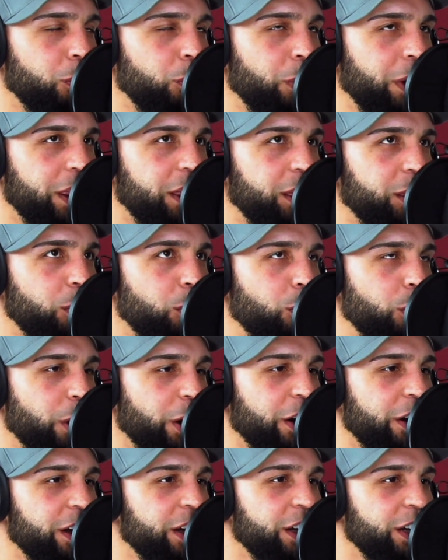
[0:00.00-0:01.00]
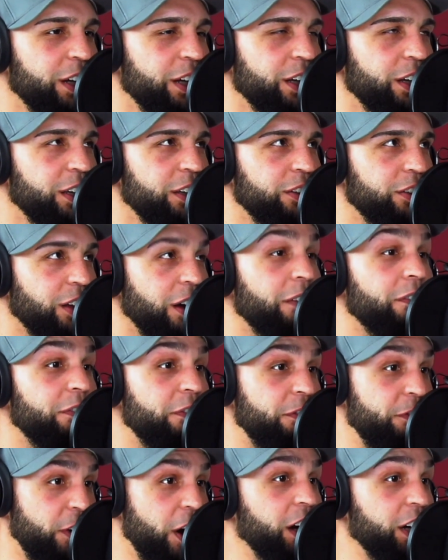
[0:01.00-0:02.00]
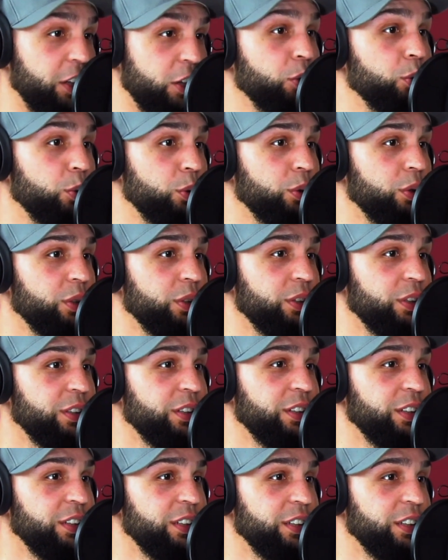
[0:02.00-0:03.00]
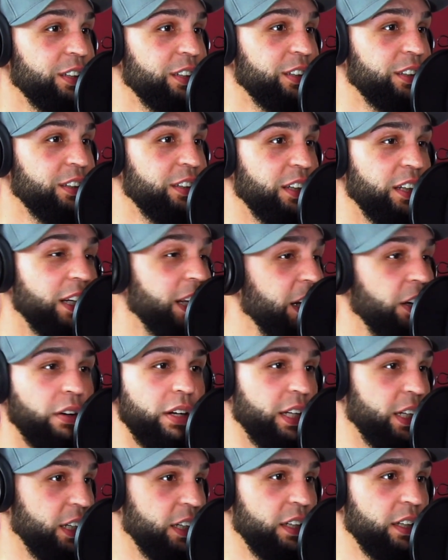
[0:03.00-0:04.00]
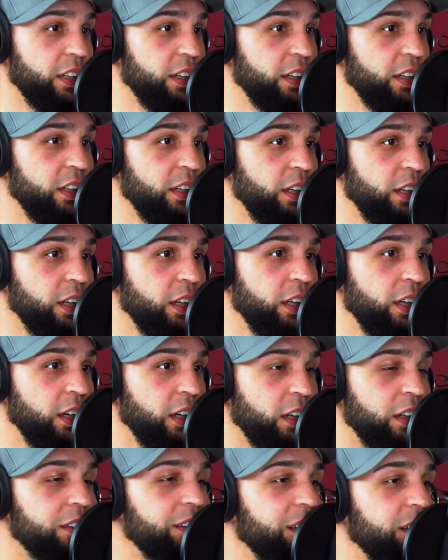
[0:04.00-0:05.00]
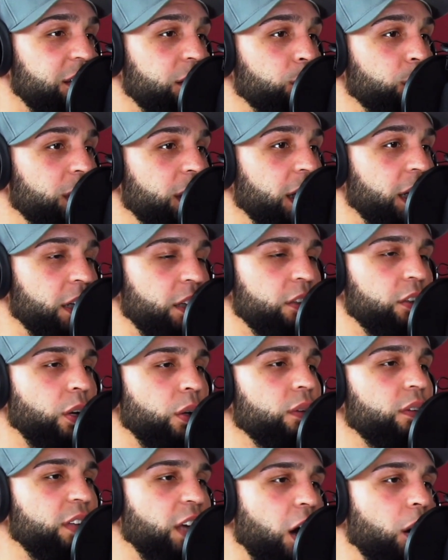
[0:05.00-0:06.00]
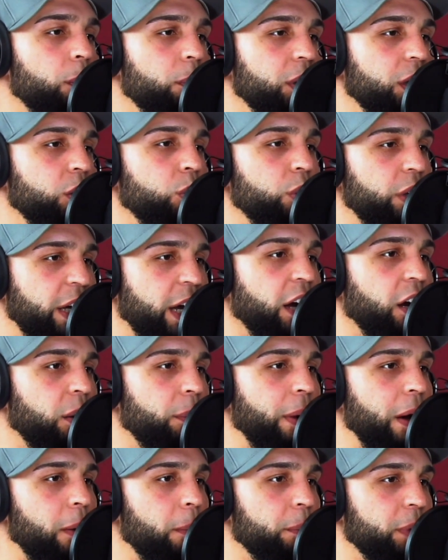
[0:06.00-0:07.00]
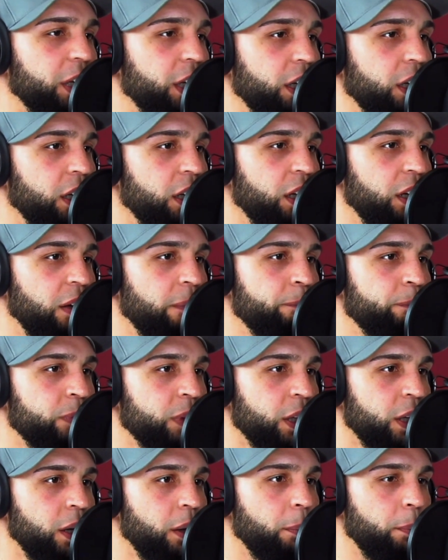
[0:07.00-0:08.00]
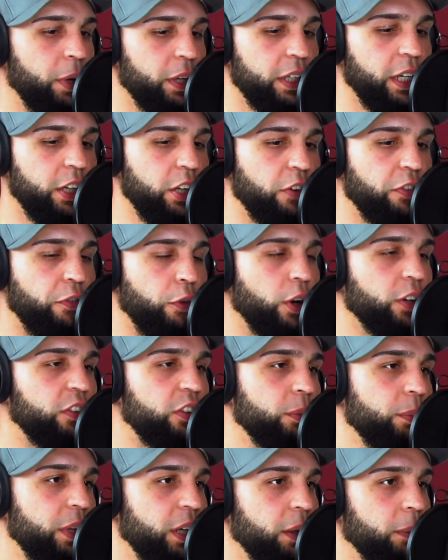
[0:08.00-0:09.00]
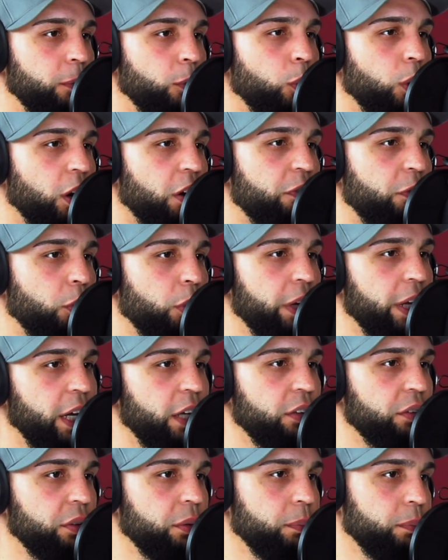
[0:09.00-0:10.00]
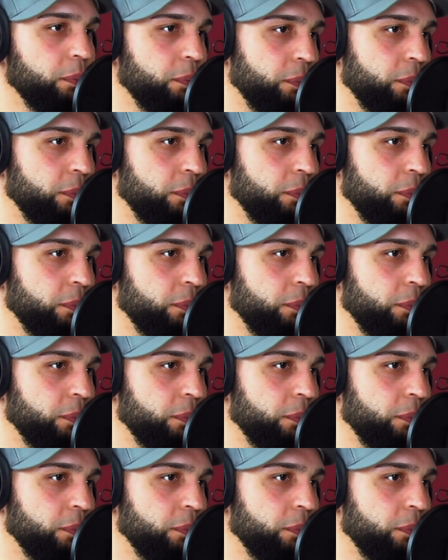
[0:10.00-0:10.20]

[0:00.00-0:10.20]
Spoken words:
with the word fuck you. Literally. Because this is ridiculous. Don't tell me you care about me, but yeah, you're forcing me to work 4 days